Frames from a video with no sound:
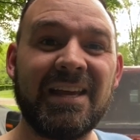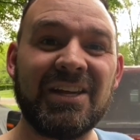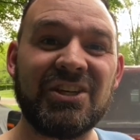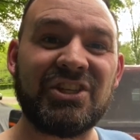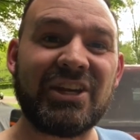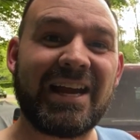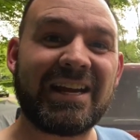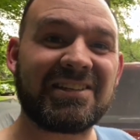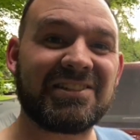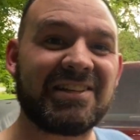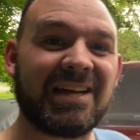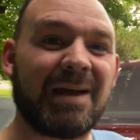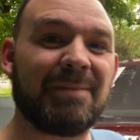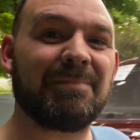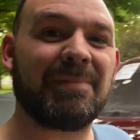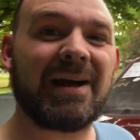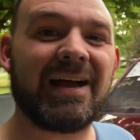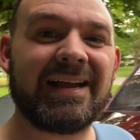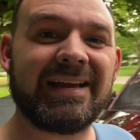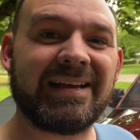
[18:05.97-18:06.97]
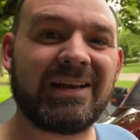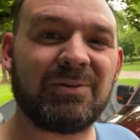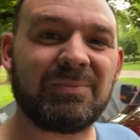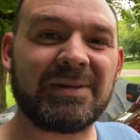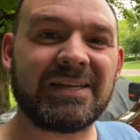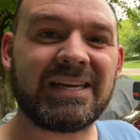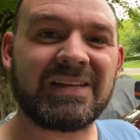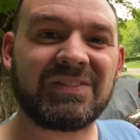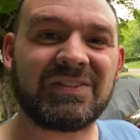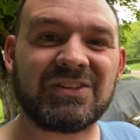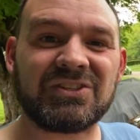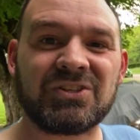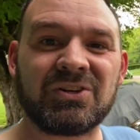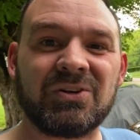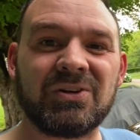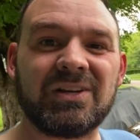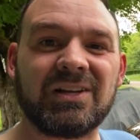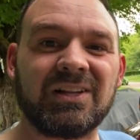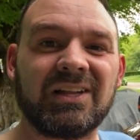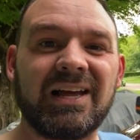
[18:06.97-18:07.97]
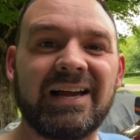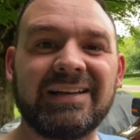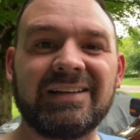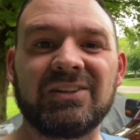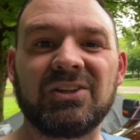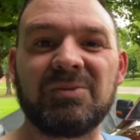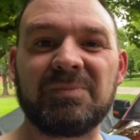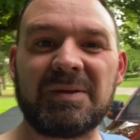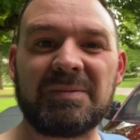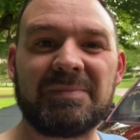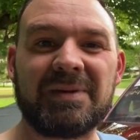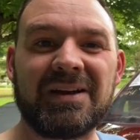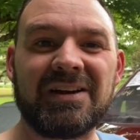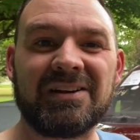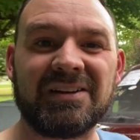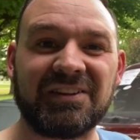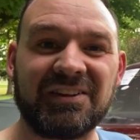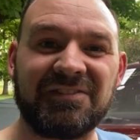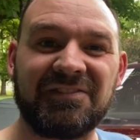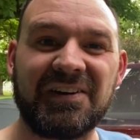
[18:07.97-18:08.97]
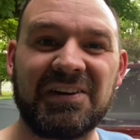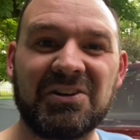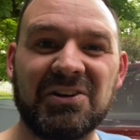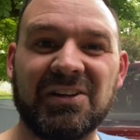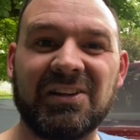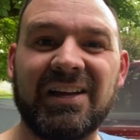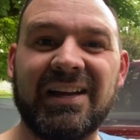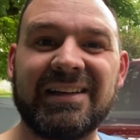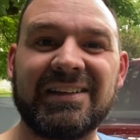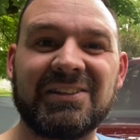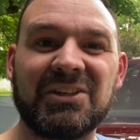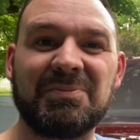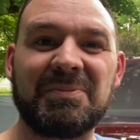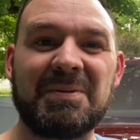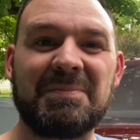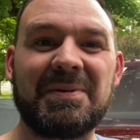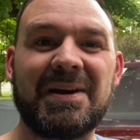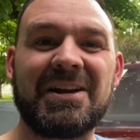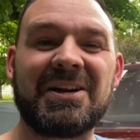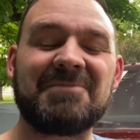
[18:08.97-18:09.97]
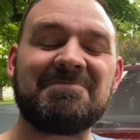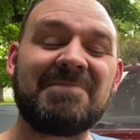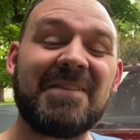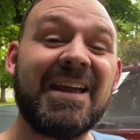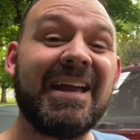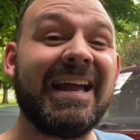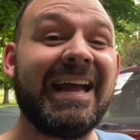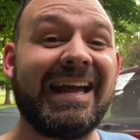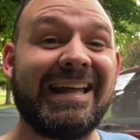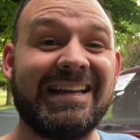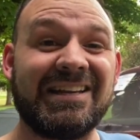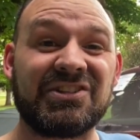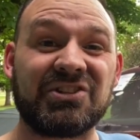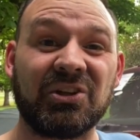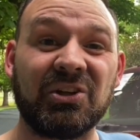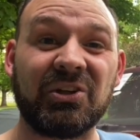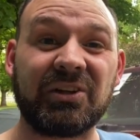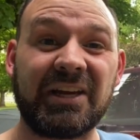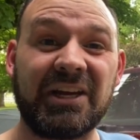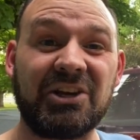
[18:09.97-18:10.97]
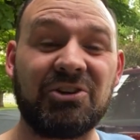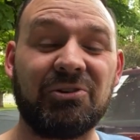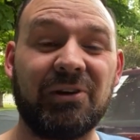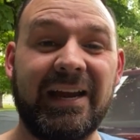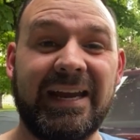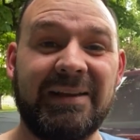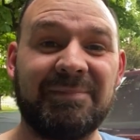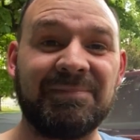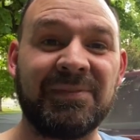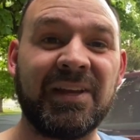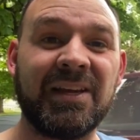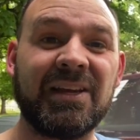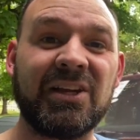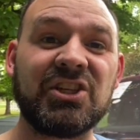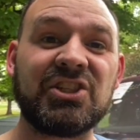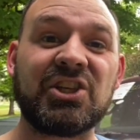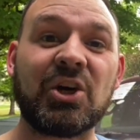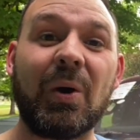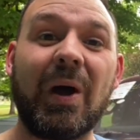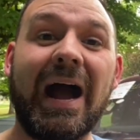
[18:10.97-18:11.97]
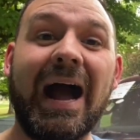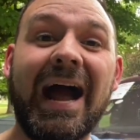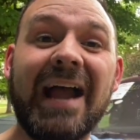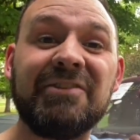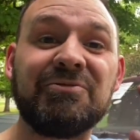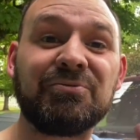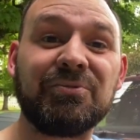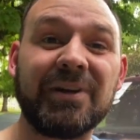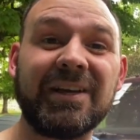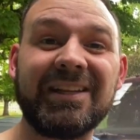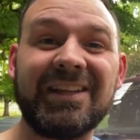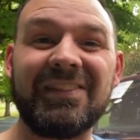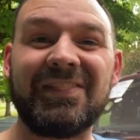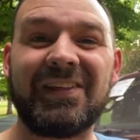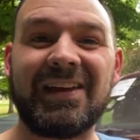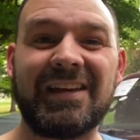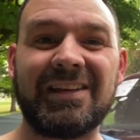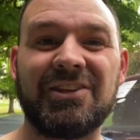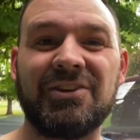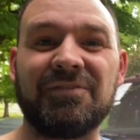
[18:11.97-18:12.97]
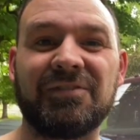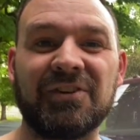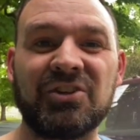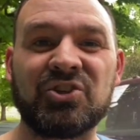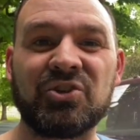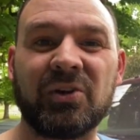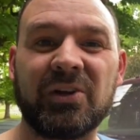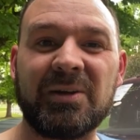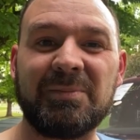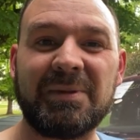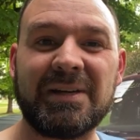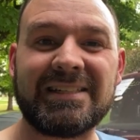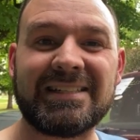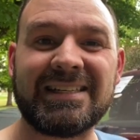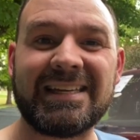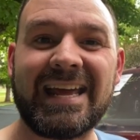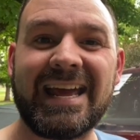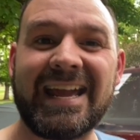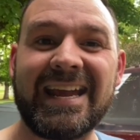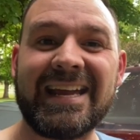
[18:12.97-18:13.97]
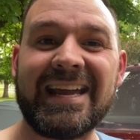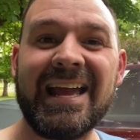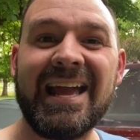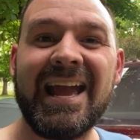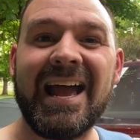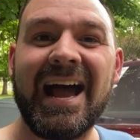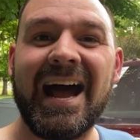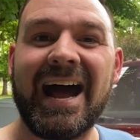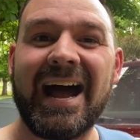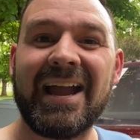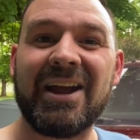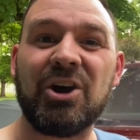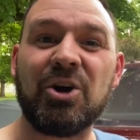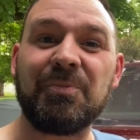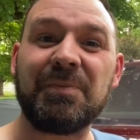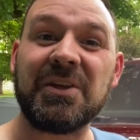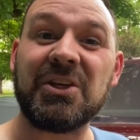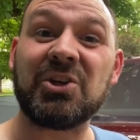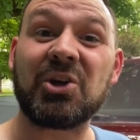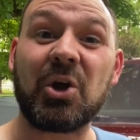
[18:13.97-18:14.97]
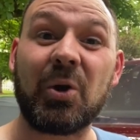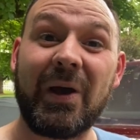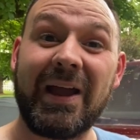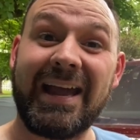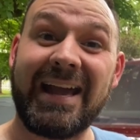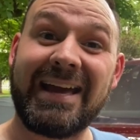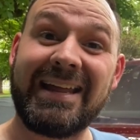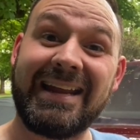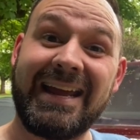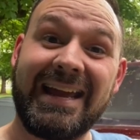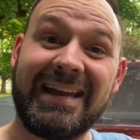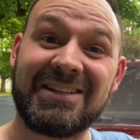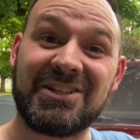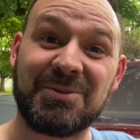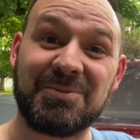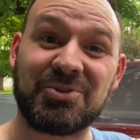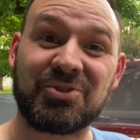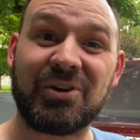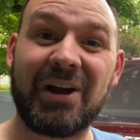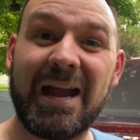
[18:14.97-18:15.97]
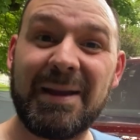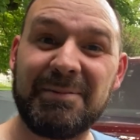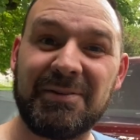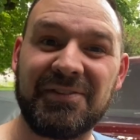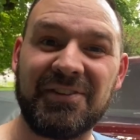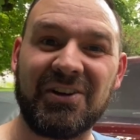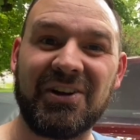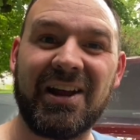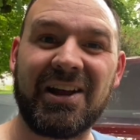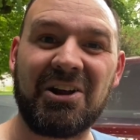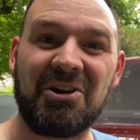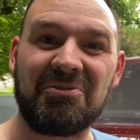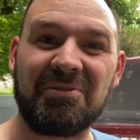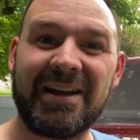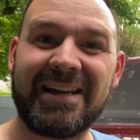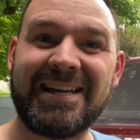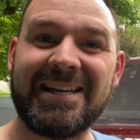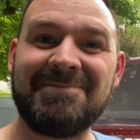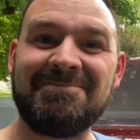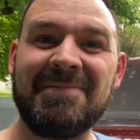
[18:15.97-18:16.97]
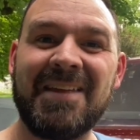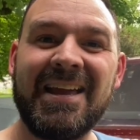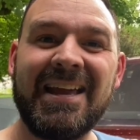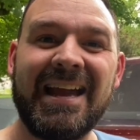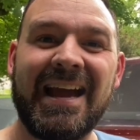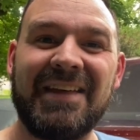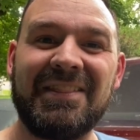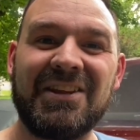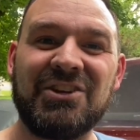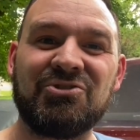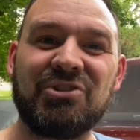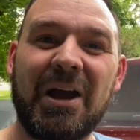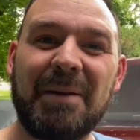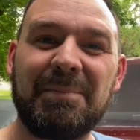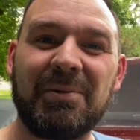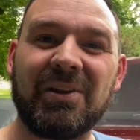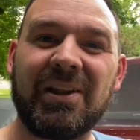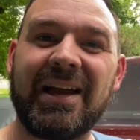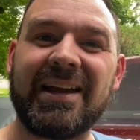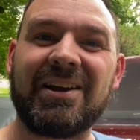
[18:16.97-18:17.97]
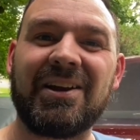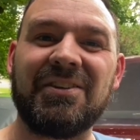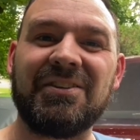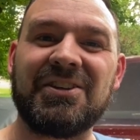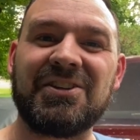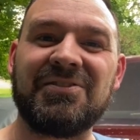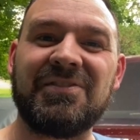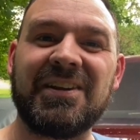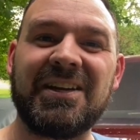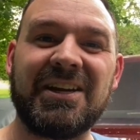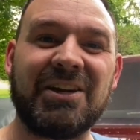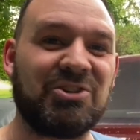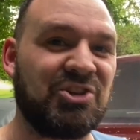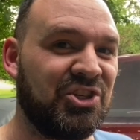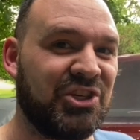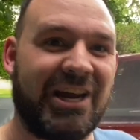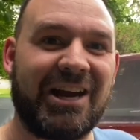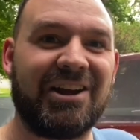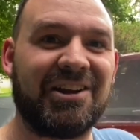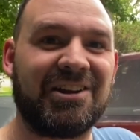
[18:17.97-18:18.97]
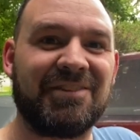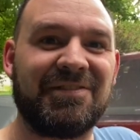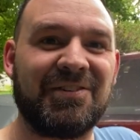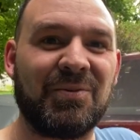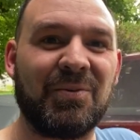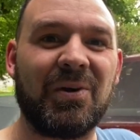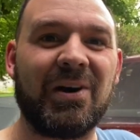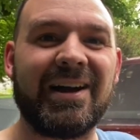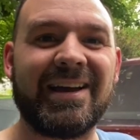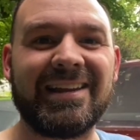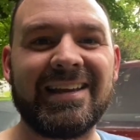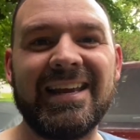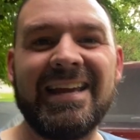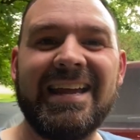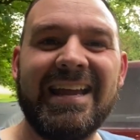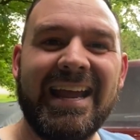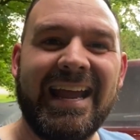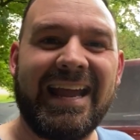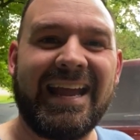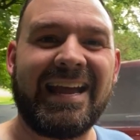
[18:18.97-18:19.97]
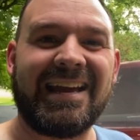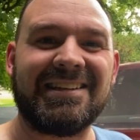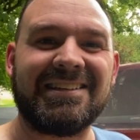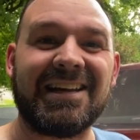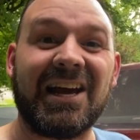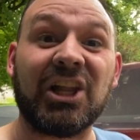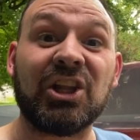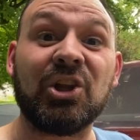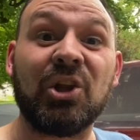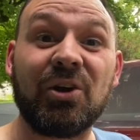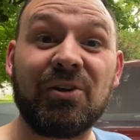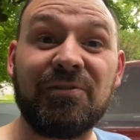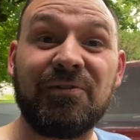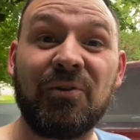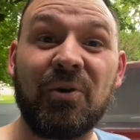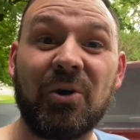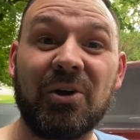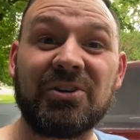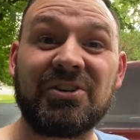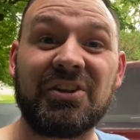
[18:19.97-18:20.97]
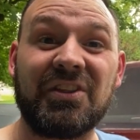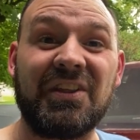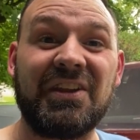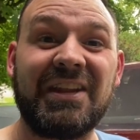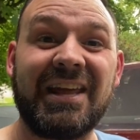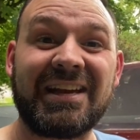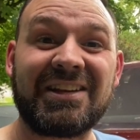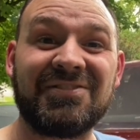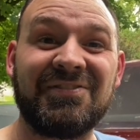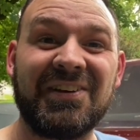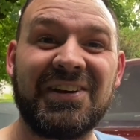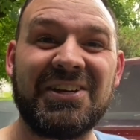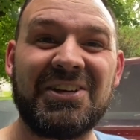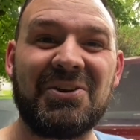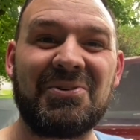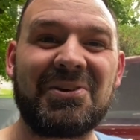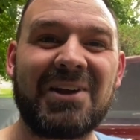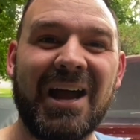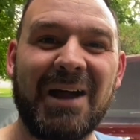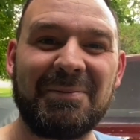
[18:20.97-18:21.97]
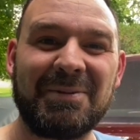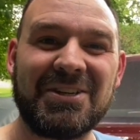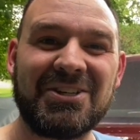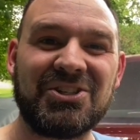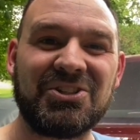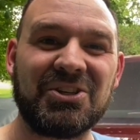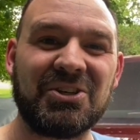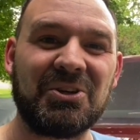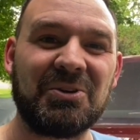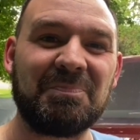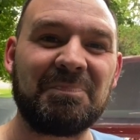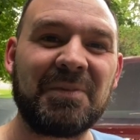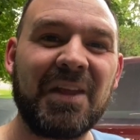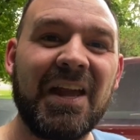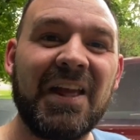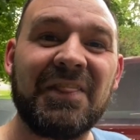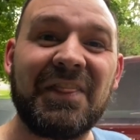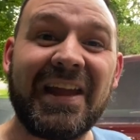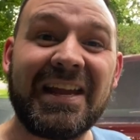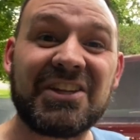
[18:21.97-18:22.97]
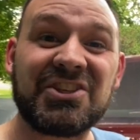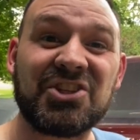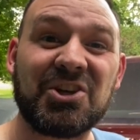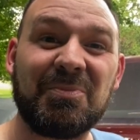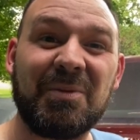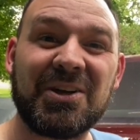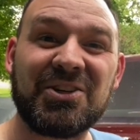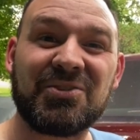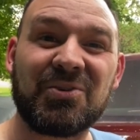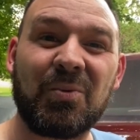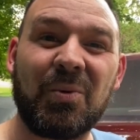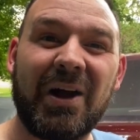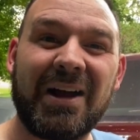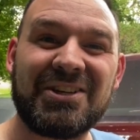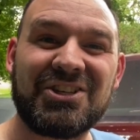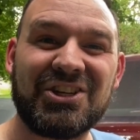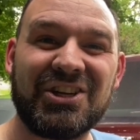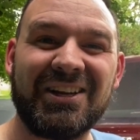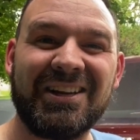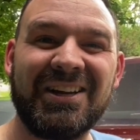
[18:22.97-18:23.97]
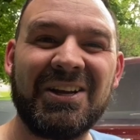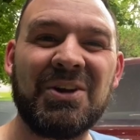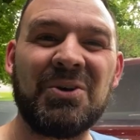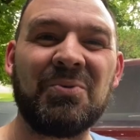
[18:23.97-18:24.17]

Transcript: Jack stopped by, helped me get this hood aligned a little bit better and the fender aligned a little bit better, and it's looking great. So I really thank you for joining me today. I hope that you'll go ahead and subscribe if you're not already, and then drop a like on this video, share it if you want, and look forward to the next video coming soon. Thanks so much for watching.